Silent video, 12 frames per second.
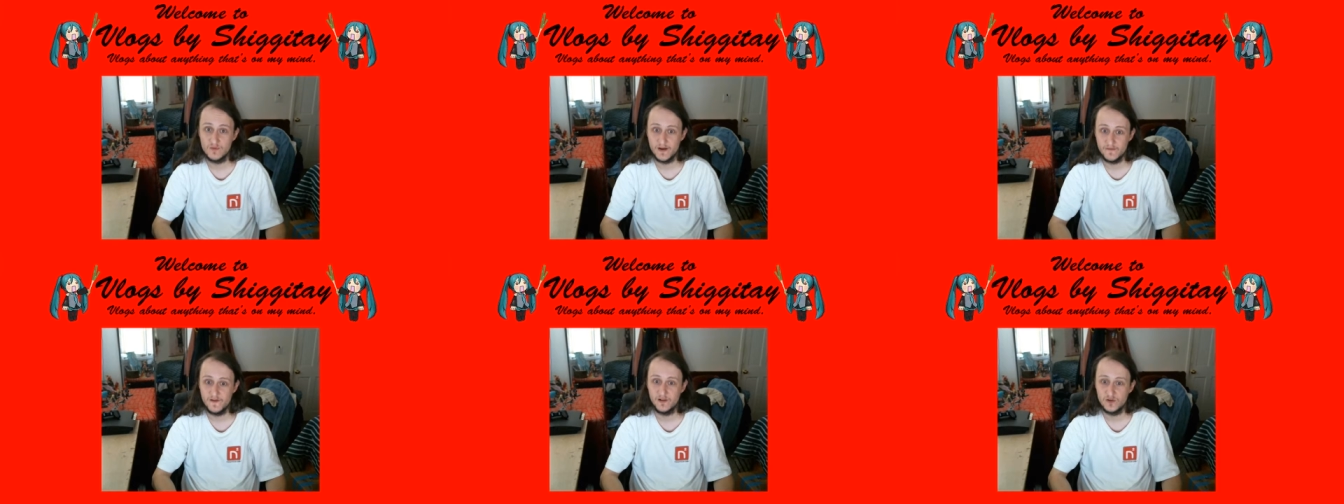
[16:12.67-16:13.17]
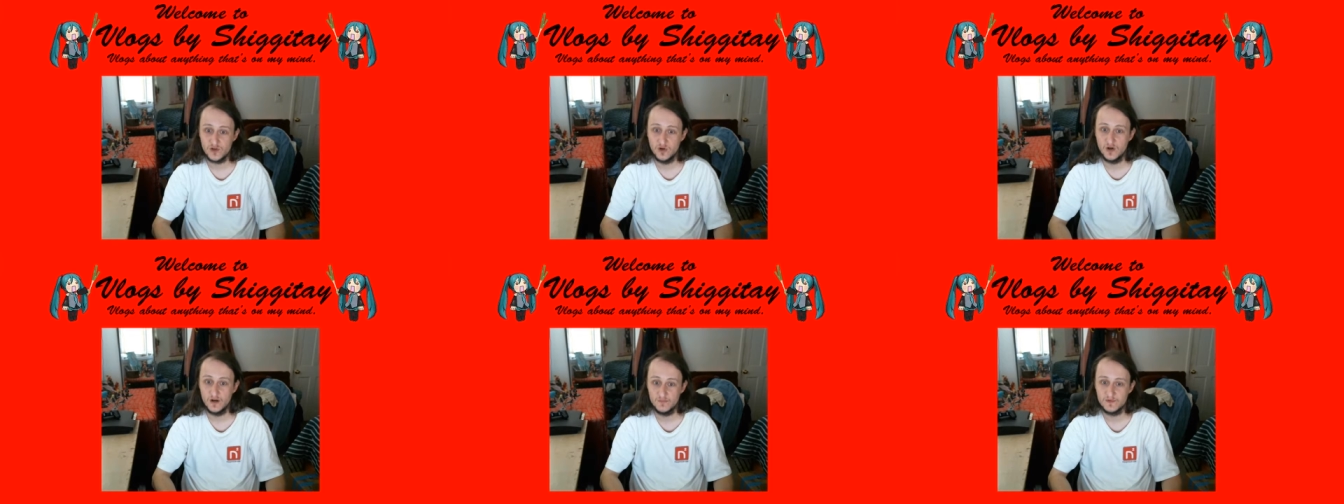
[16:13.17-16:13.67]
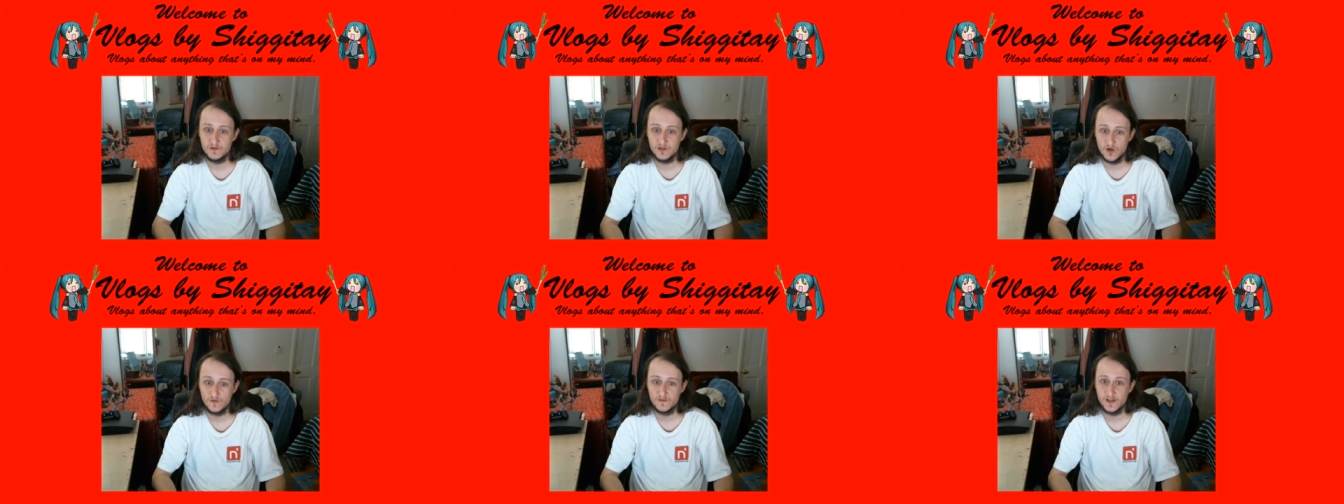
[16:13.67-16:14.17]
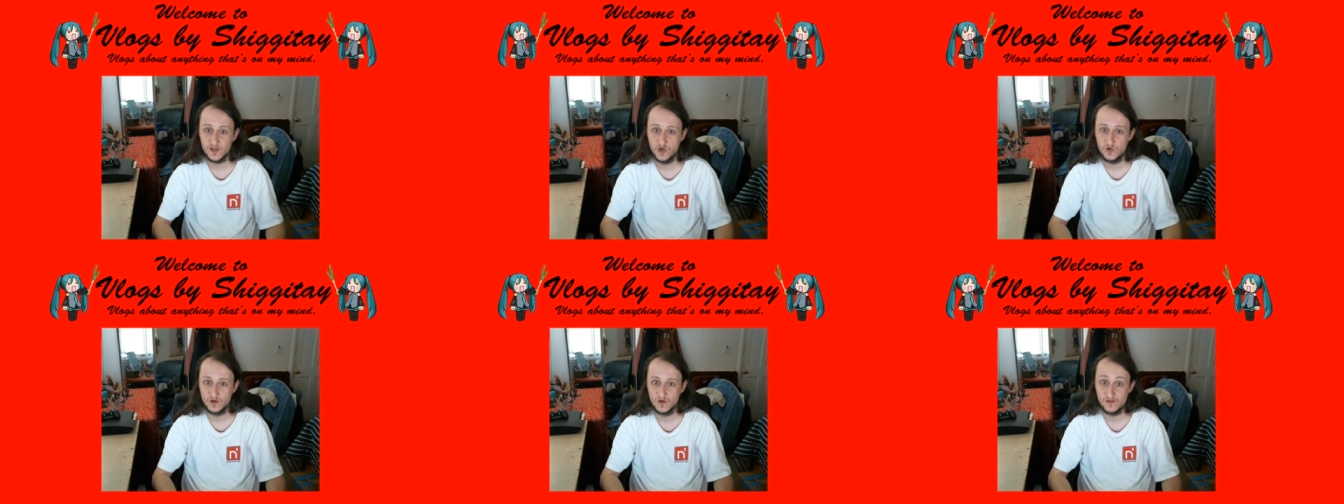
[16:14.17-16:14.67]
fellow overnight
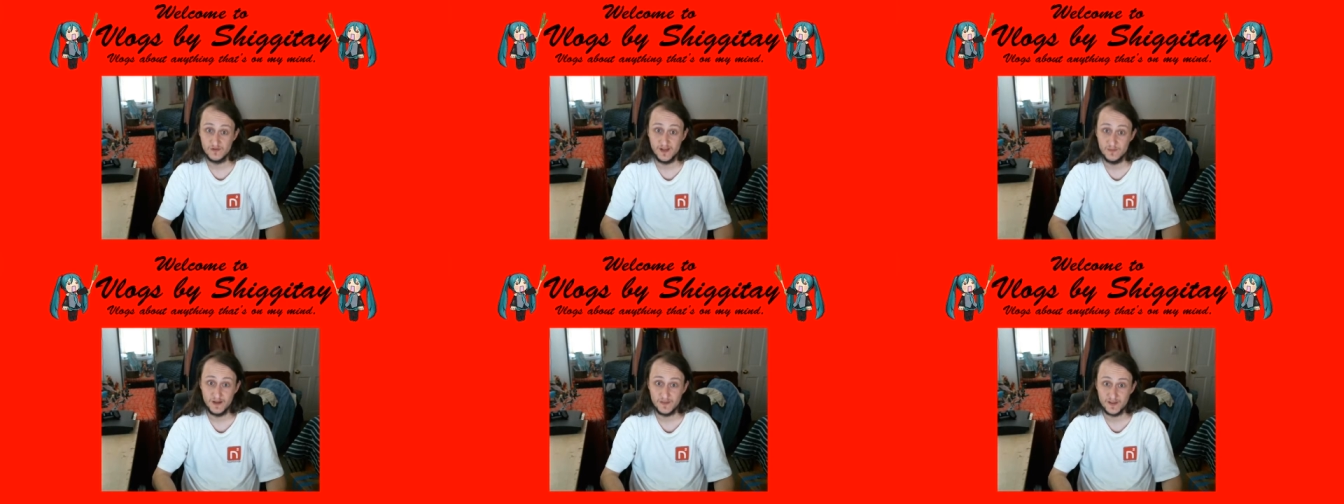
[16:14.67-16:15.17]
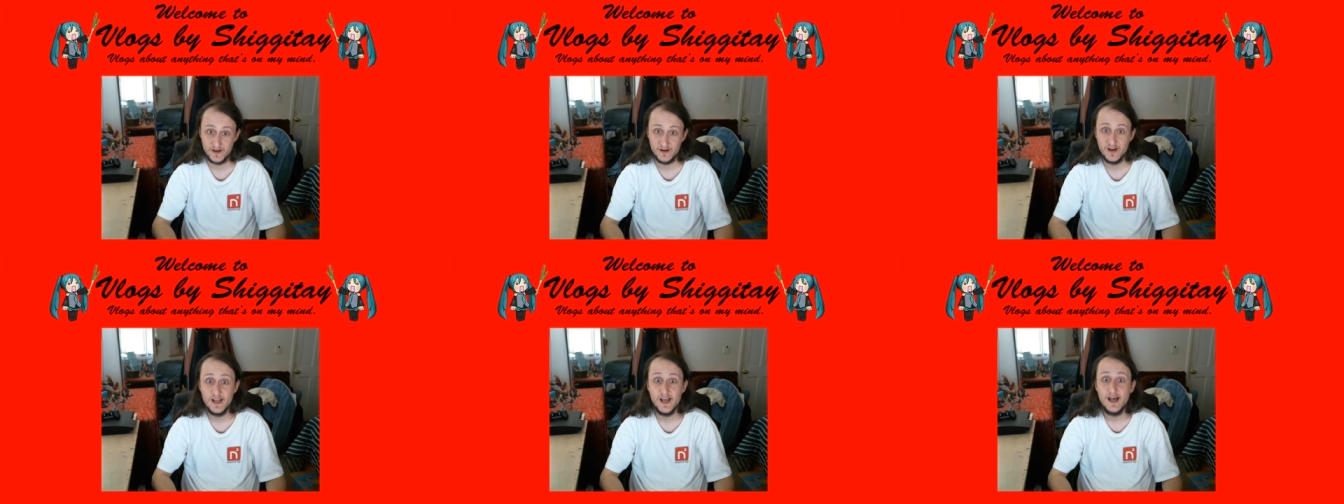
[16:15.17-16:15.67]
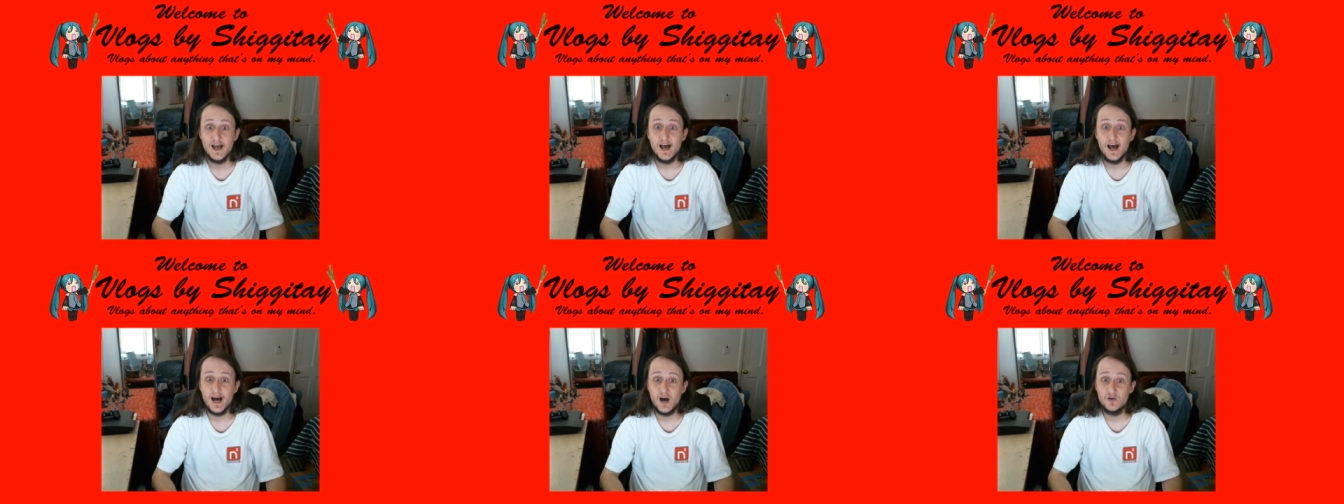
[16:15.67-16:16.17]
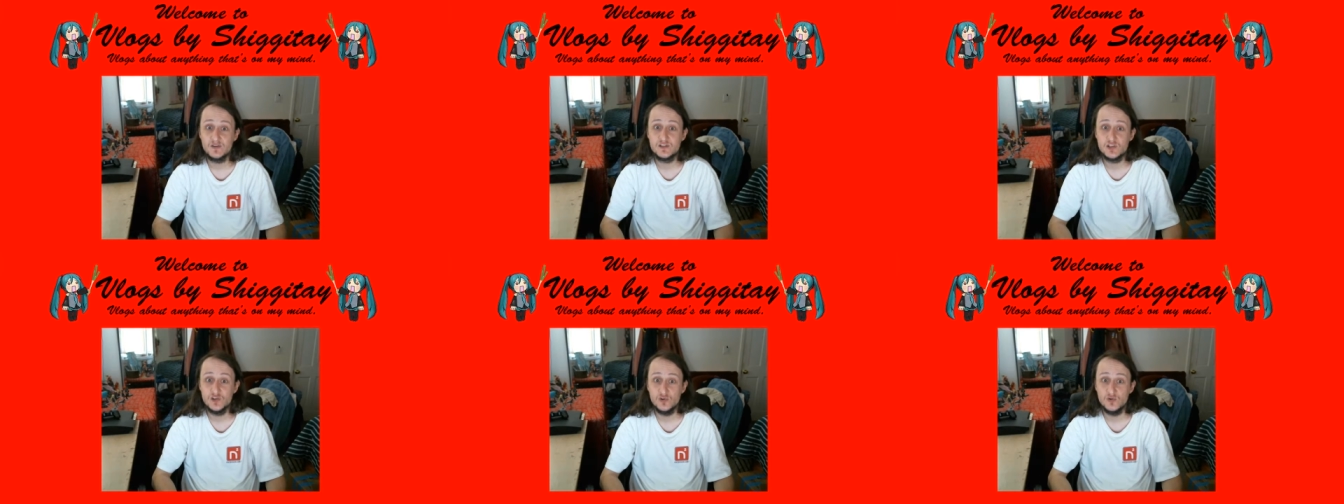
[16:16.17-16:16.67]
coworkers when I'm not there, how
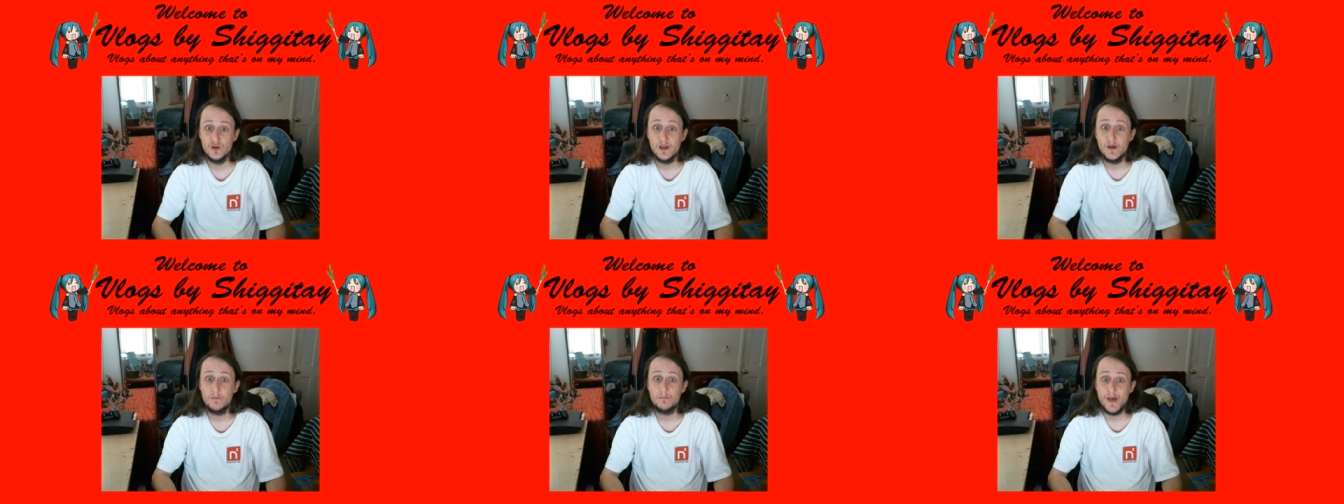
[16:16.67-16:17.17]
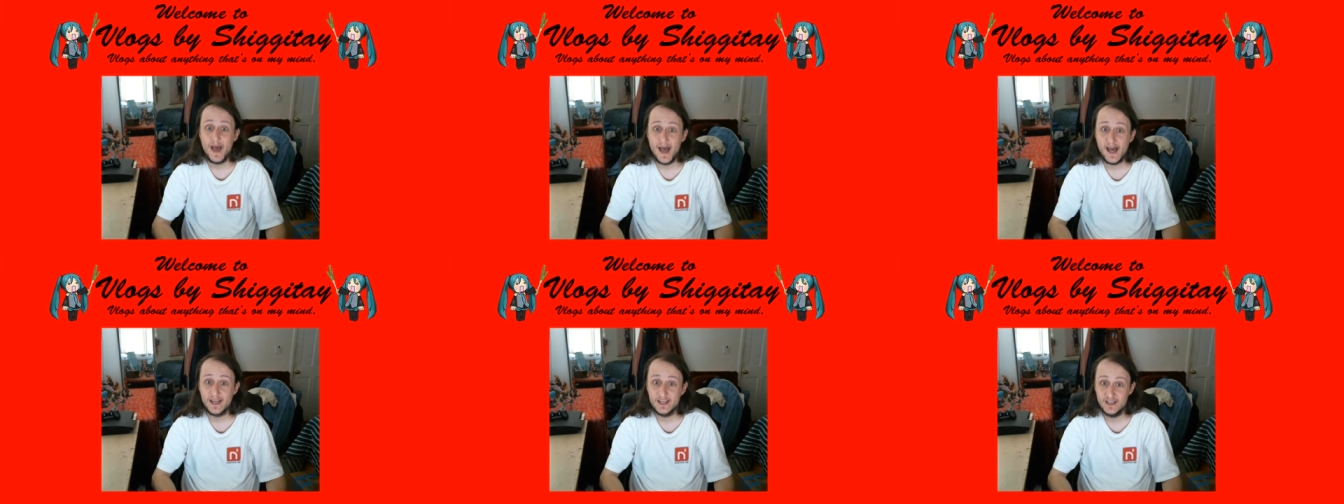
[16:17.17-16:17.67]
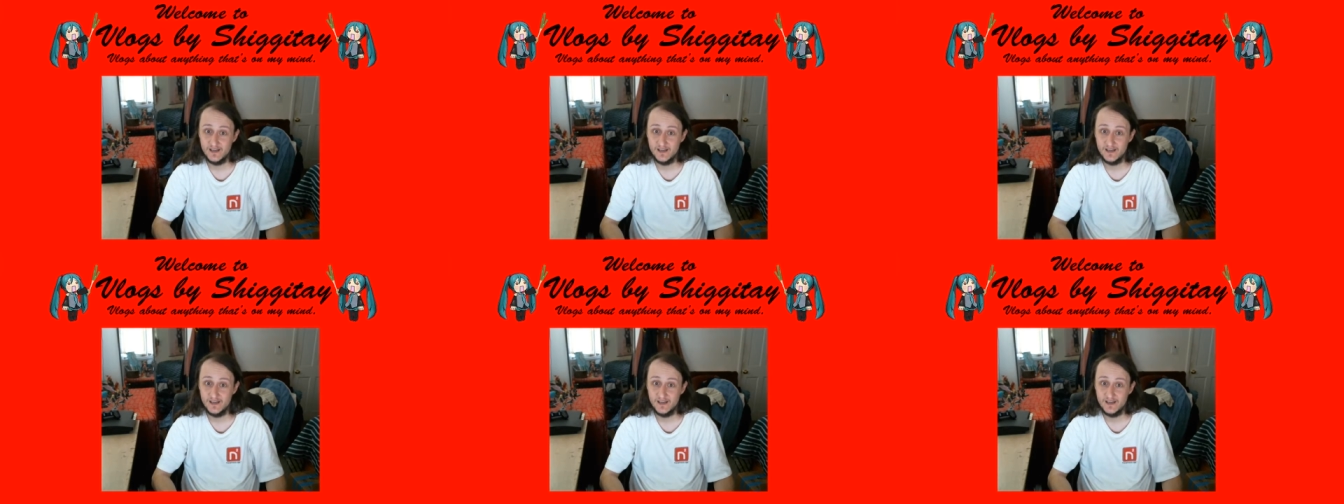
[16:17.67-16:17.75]
to bag